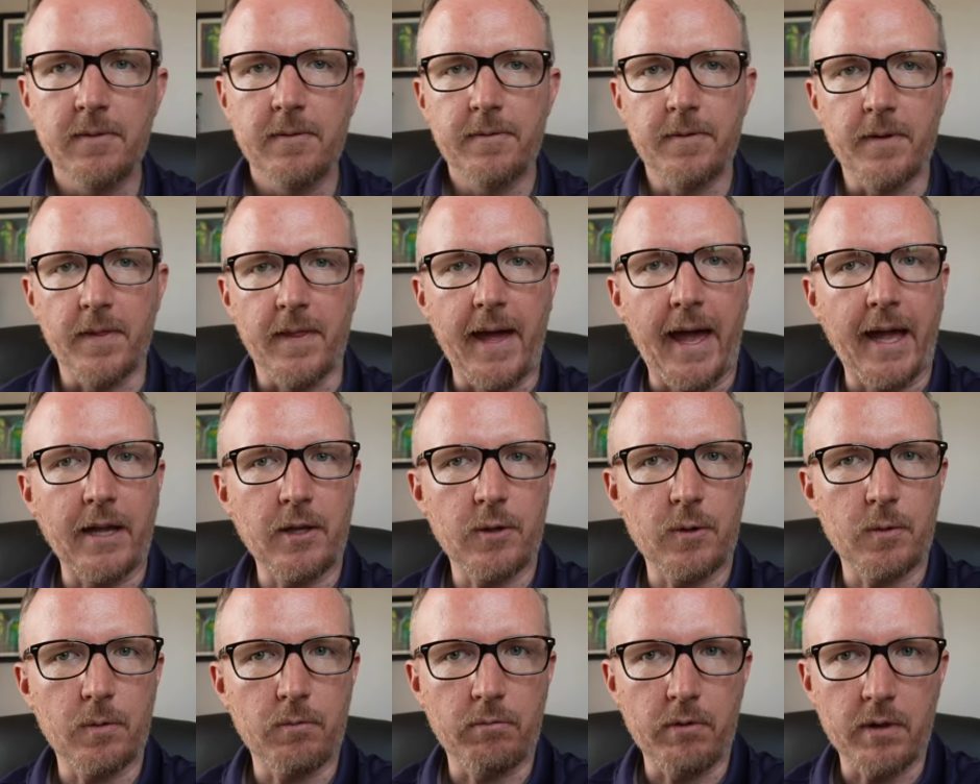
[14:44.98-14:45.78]
For that,
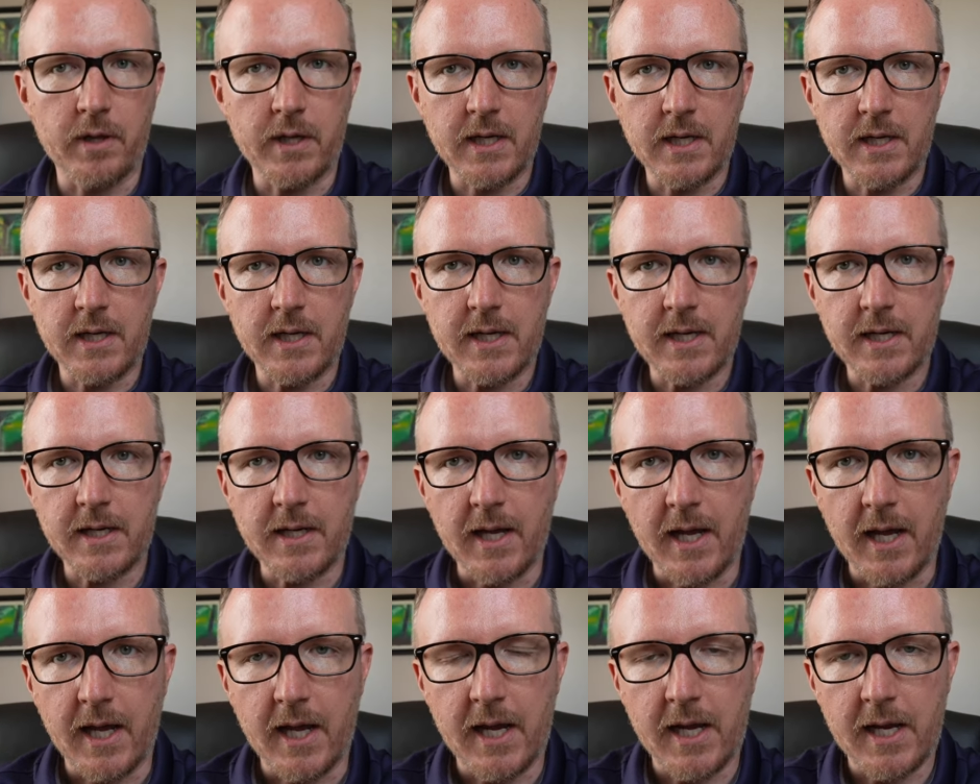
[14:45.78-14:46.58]
you would really need
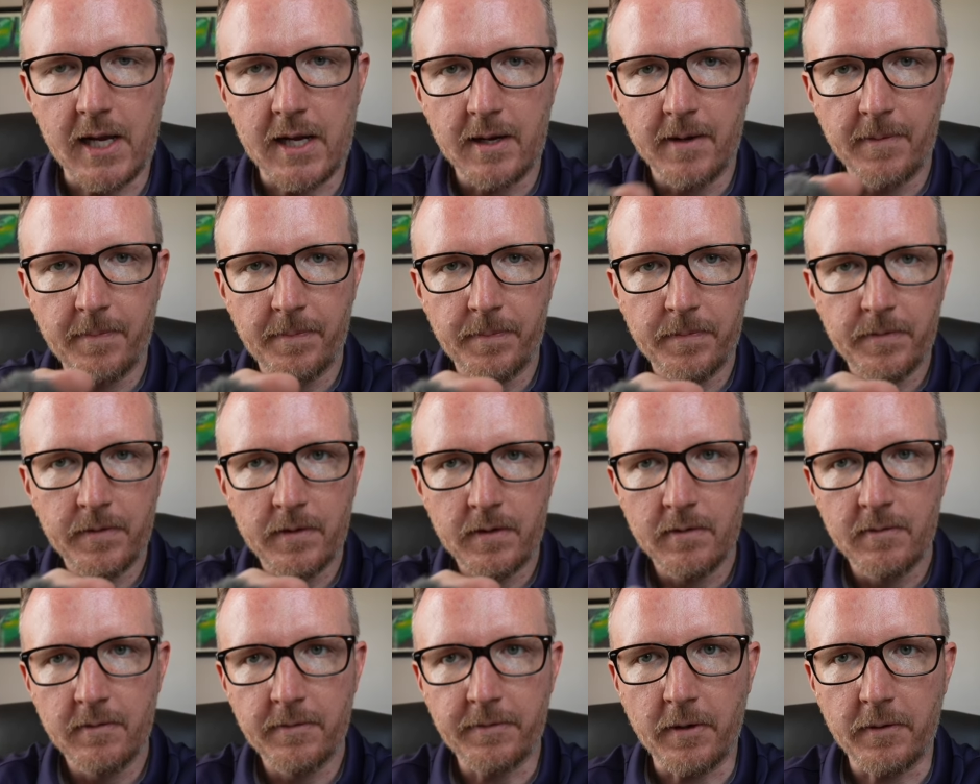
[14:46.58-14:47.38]
a
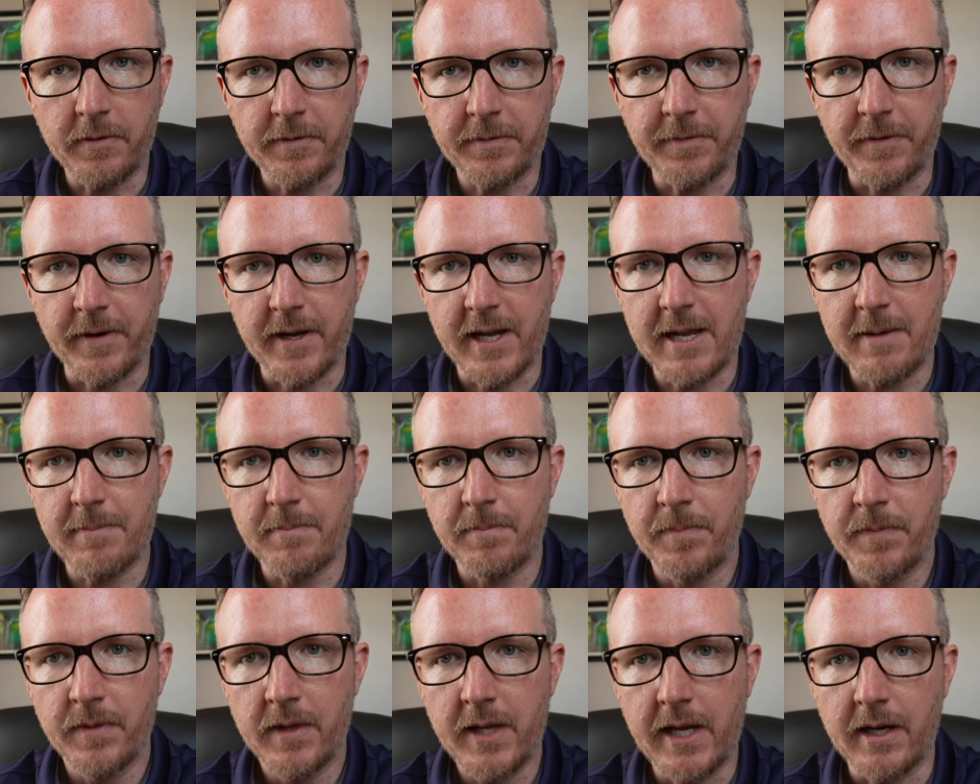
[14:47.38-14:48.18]
full
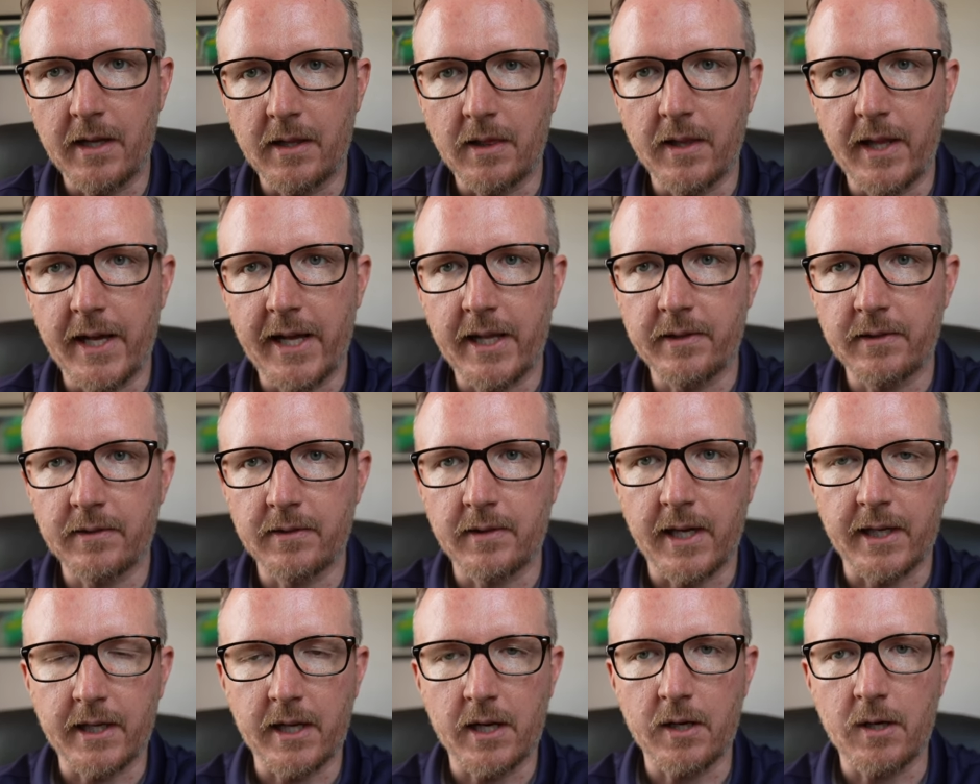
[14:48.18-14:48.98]
frame and a lens
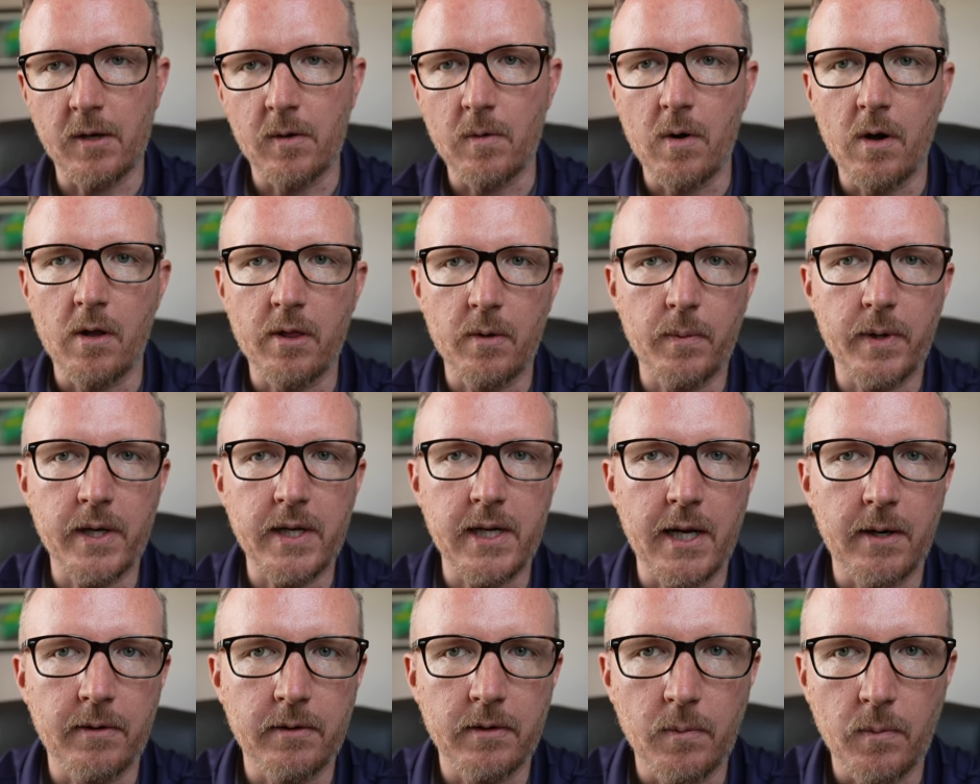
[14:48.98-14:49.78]
that can go all the way
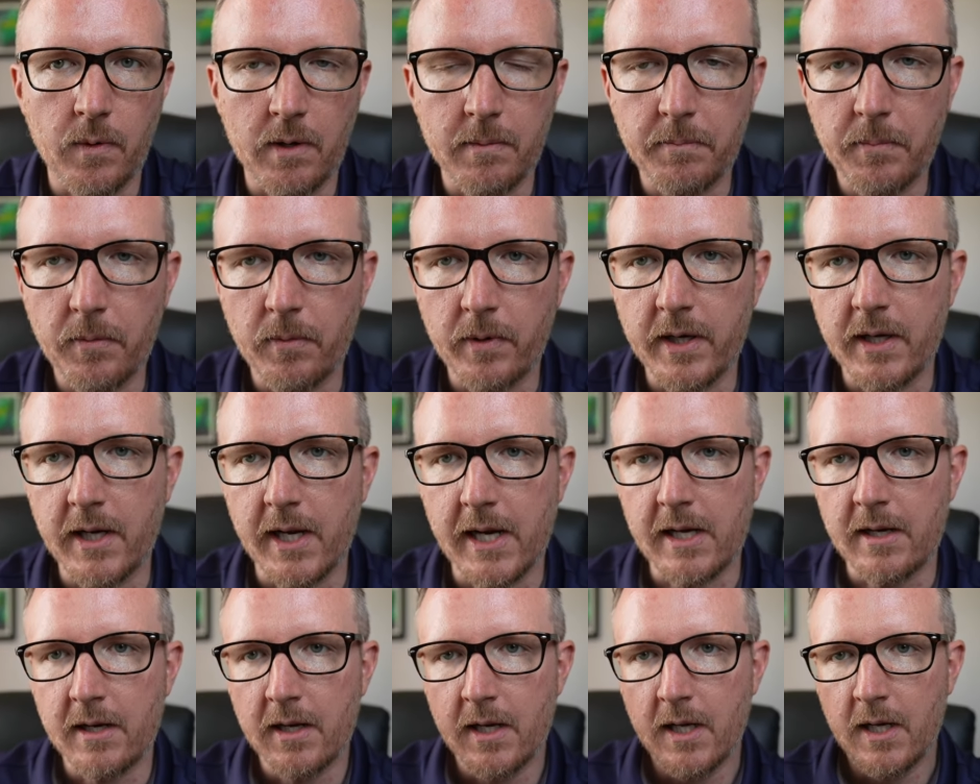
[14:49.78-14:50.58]
down to one point
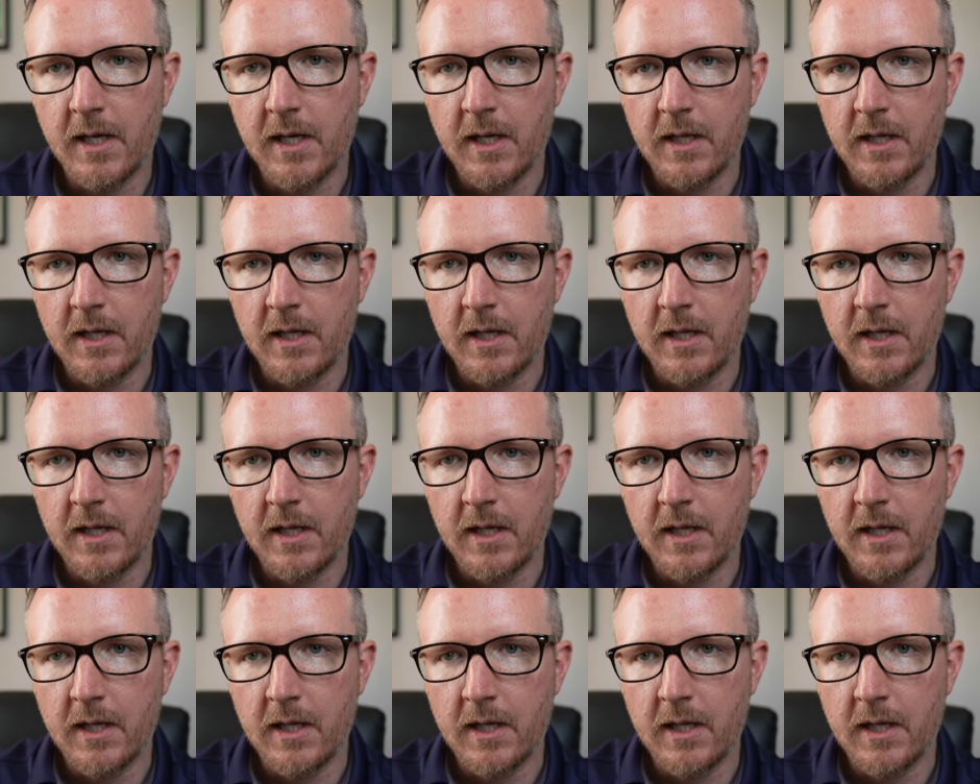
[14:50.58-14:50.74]
eight.